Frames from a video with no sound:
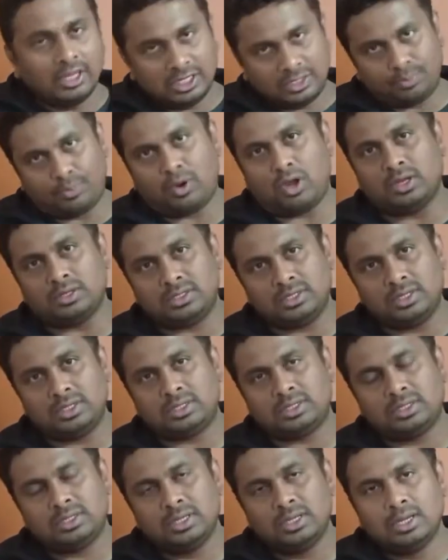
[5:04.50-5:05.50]
this
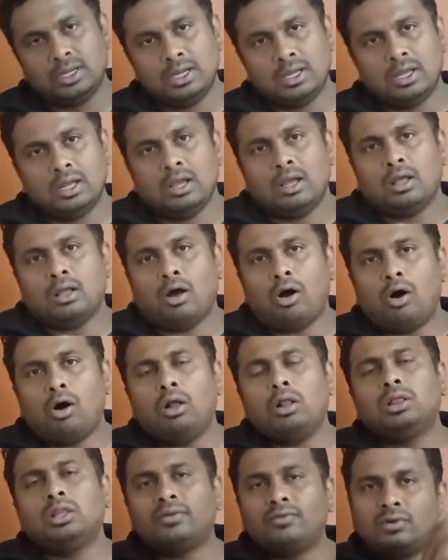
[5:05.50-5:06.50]
process,
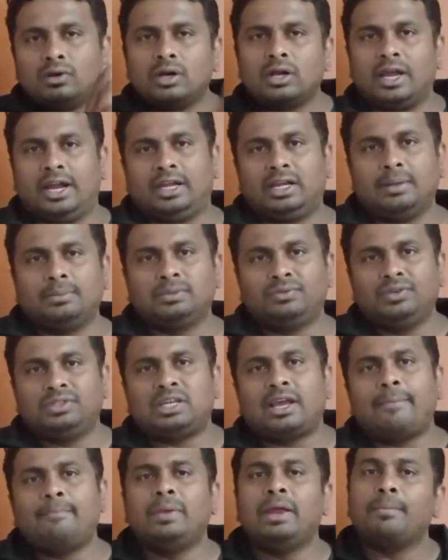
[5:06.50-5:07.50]
all the work items which
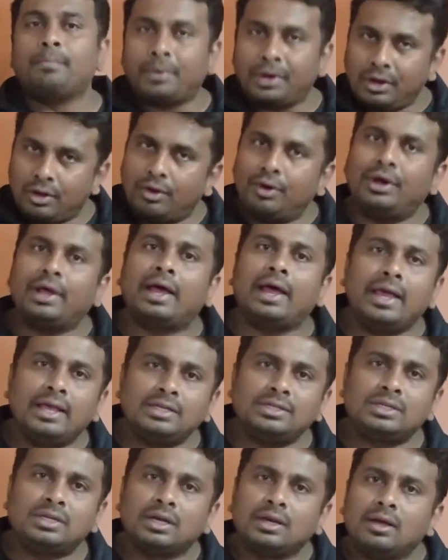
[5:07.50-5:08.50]
have been
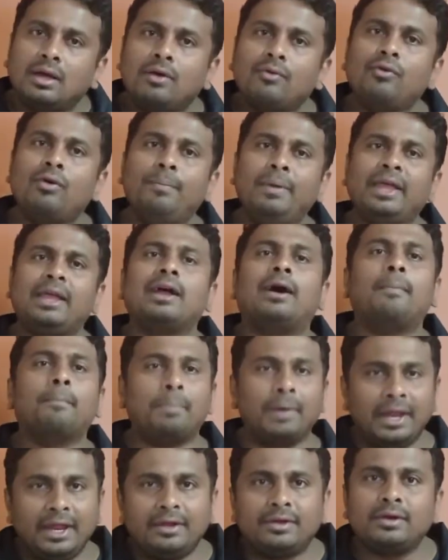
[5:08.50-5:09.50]
prioritized would be
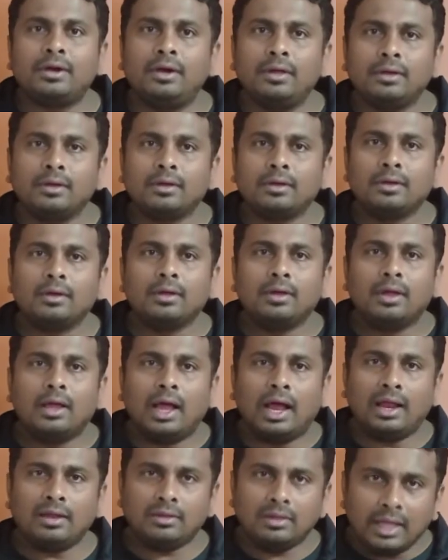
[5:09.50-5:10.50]
completed,
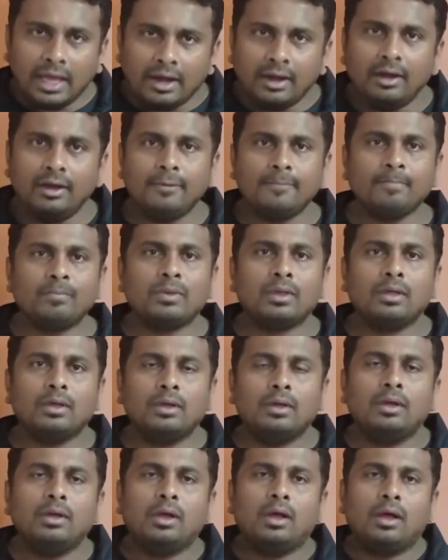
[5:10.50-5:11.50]
and then
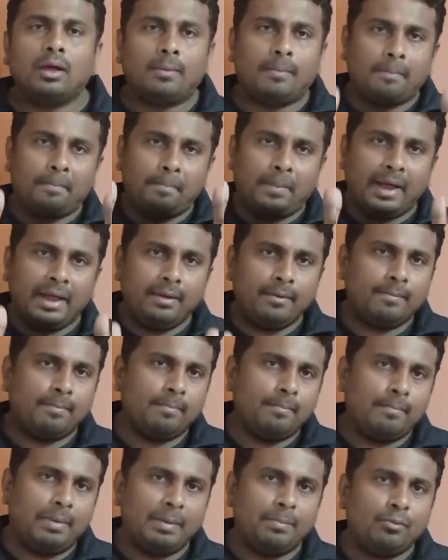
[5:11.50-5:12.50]

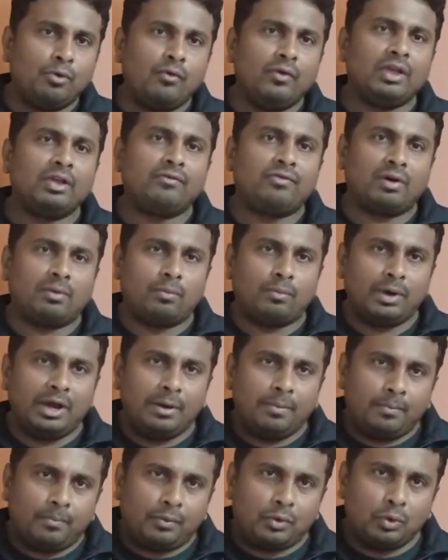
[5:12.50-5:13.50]
by moving from
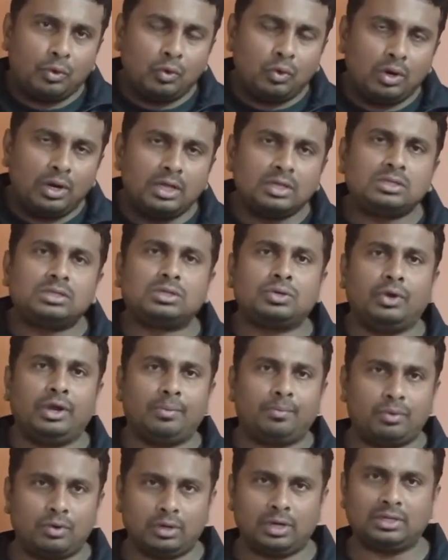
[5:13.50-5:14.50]
in to-do list to
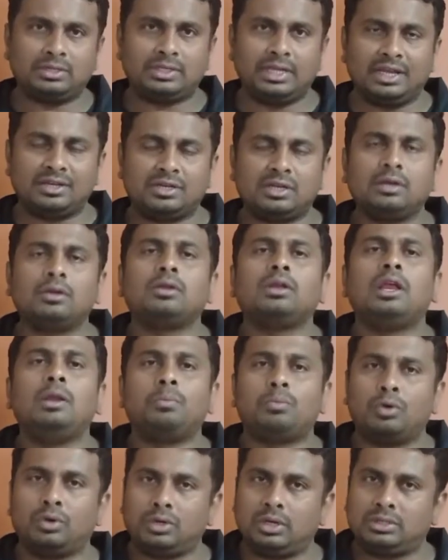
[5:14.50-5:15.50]
in progress section, in
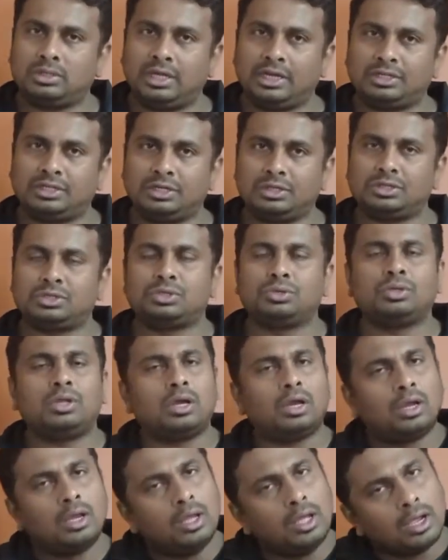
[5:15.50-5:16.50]
progress sections to the
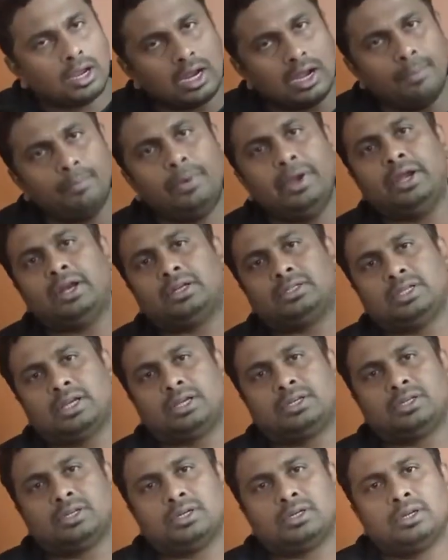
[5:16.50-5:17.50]
completed
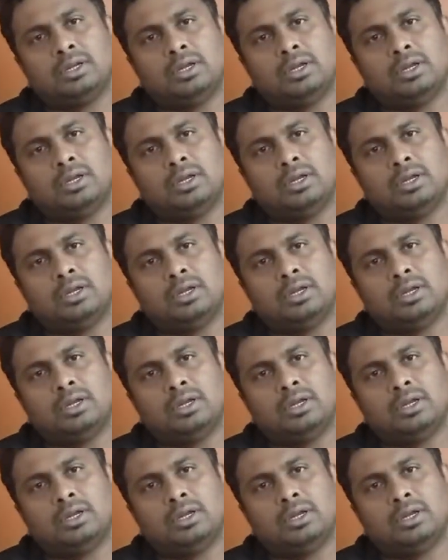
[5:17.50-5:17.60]
section.